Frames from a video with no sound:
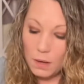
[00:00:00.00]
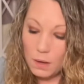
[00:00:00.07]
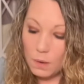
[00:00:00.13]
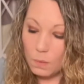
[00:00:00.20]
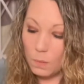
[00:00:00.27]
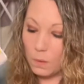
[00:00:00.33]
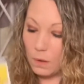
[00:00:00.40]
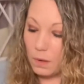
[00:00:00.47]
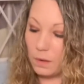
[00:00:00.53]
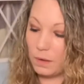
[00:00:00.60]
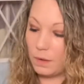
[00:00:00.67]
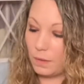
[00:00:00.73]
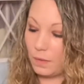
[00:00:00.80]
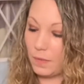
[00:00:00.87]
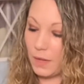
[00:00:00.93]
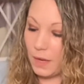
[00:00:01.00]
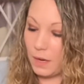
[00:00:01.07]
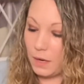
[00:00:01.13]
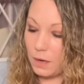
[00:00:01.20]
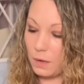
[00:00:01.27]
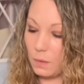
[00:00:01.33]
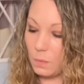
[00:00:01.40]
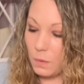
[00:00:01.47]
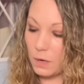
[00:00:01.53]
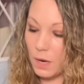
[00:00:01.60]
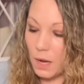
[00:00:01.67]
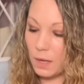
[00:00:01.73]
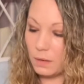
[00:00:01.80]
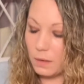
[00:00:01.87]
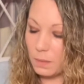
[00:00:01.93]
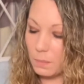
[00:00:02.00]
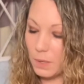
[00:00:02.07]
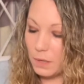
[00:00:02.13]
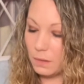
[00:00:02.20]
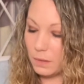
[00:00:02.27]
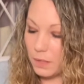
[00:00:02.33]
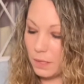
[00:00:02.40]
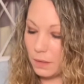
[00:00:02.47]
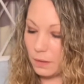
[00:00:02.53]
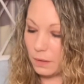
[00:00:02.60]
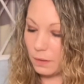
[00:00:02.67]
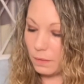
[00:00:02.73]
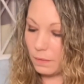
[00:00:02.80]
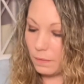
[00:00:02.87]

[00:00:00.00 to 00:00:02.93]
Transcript: or they were non-committal here.